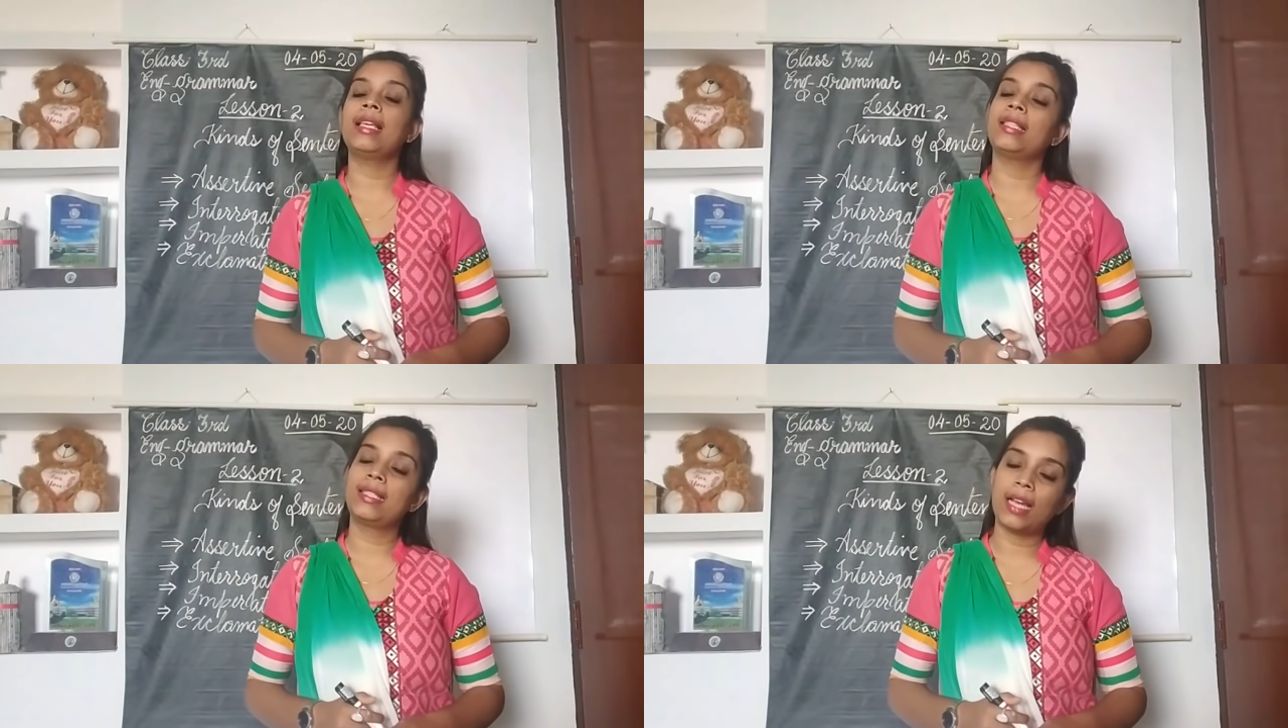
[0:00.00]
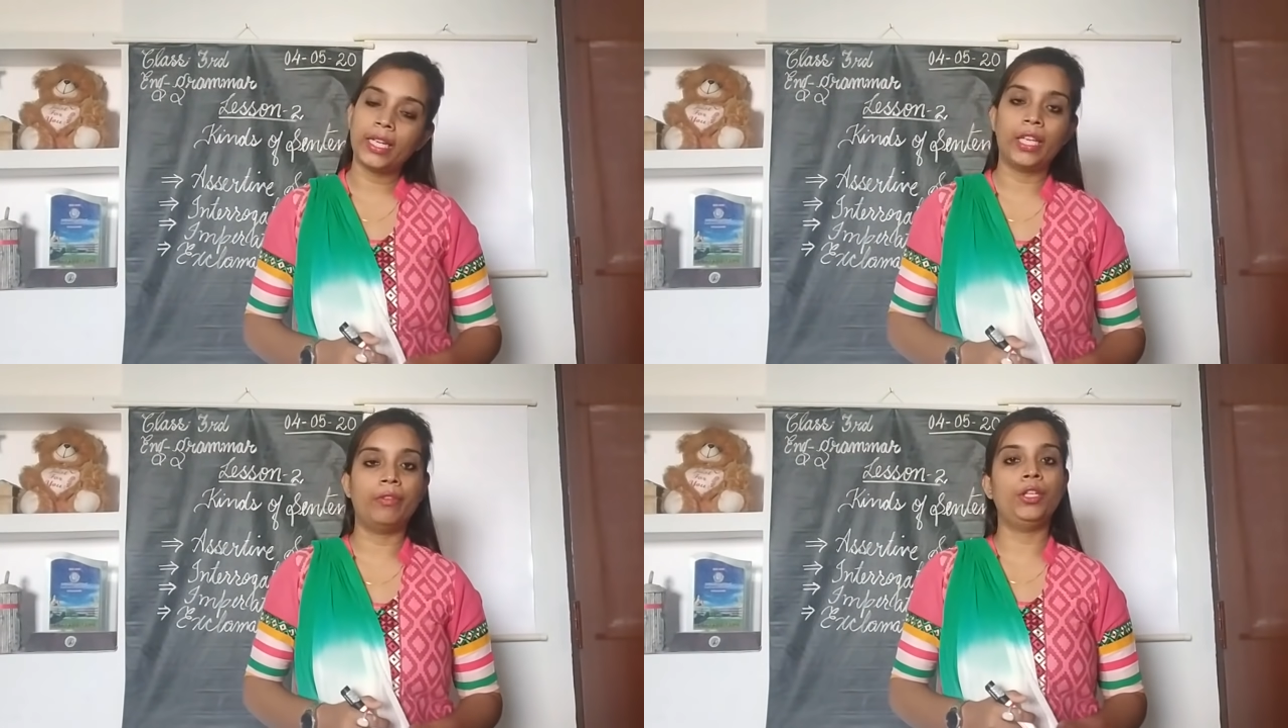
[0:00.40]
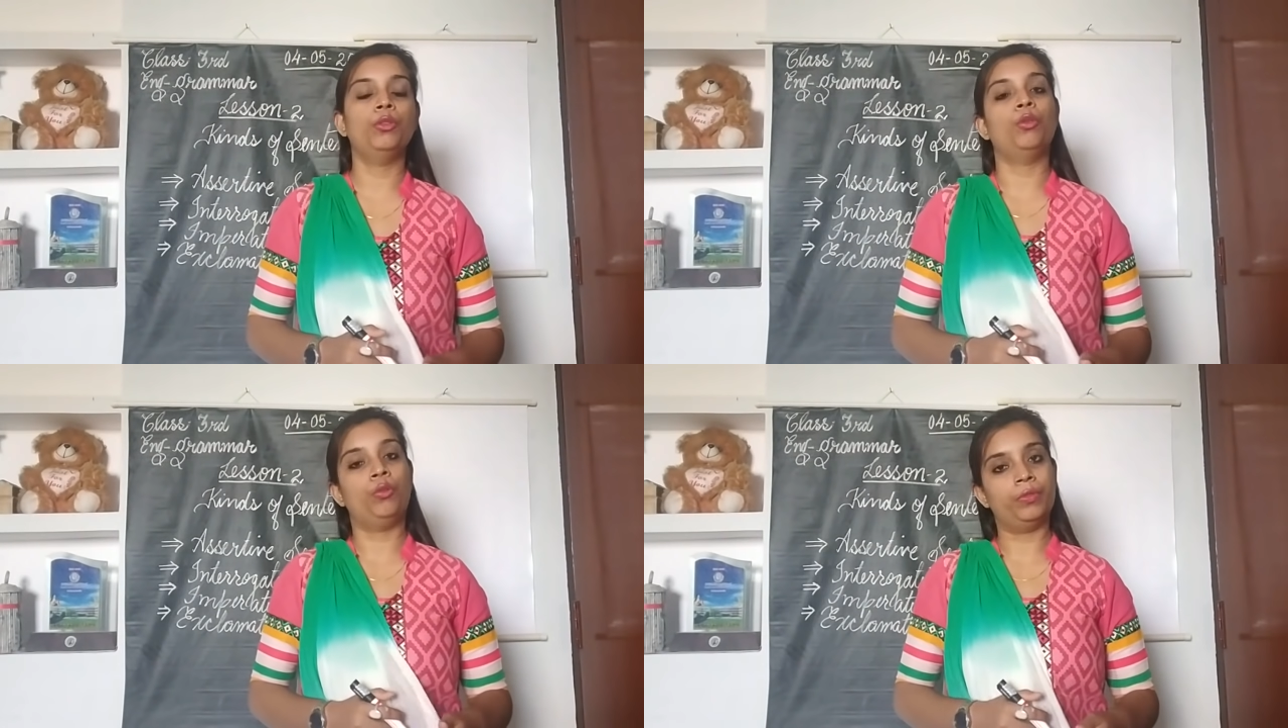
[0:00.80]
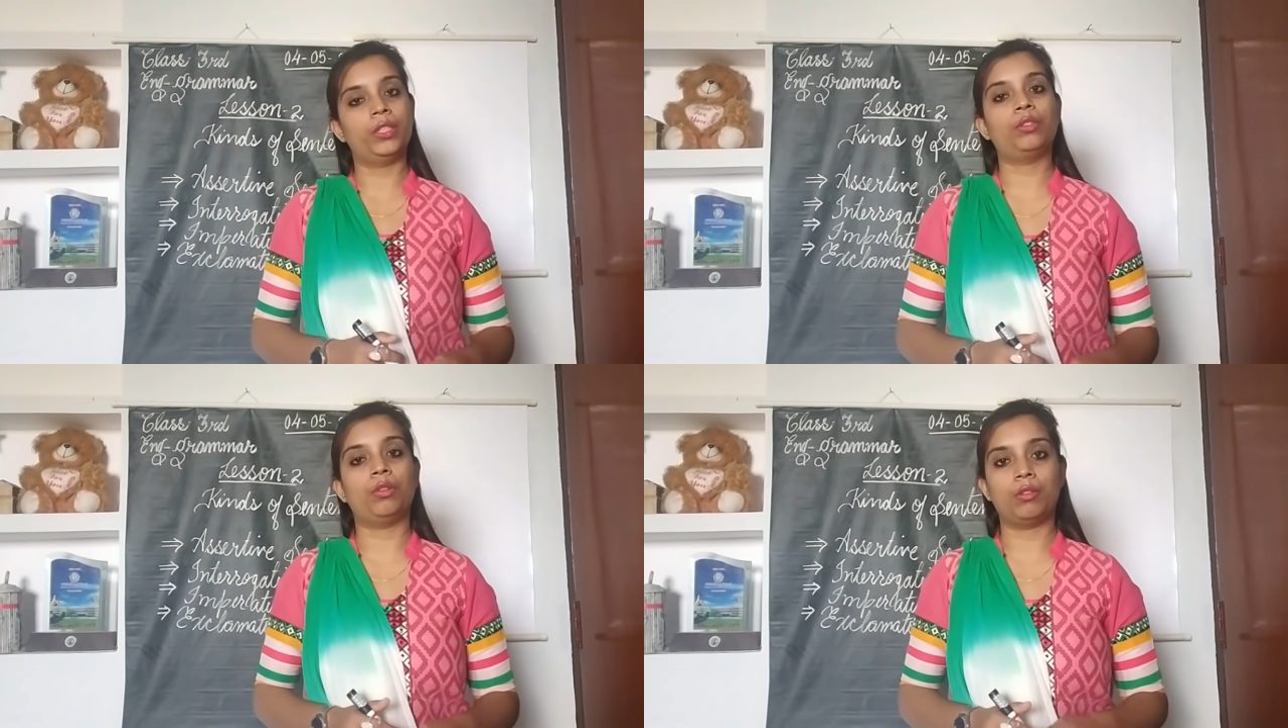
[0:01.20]
I'll start giving you
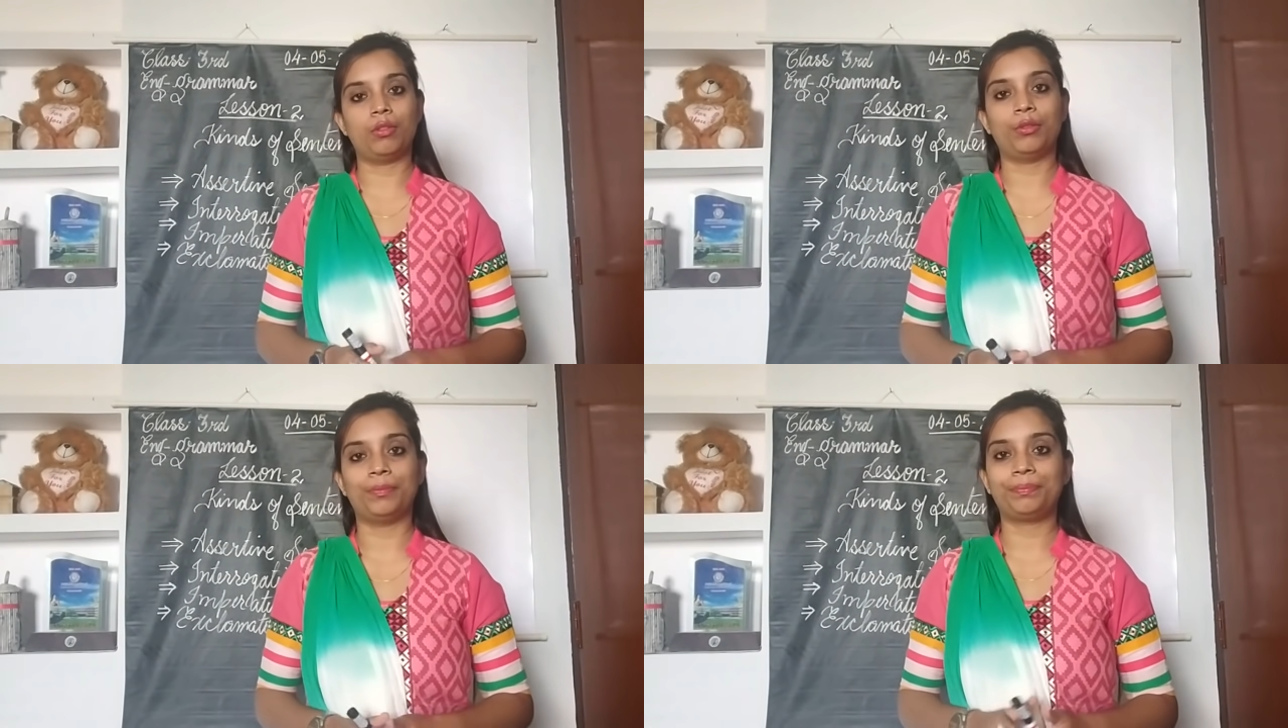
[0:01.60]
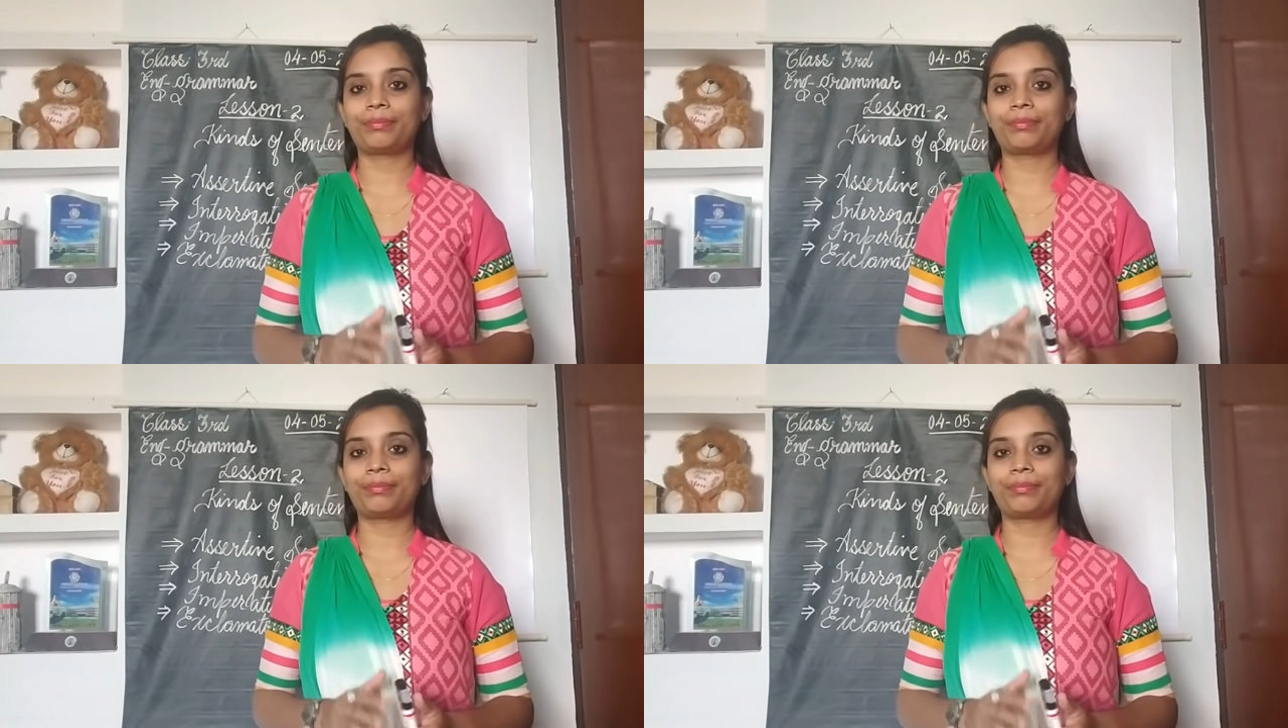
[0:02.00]
homeworks also.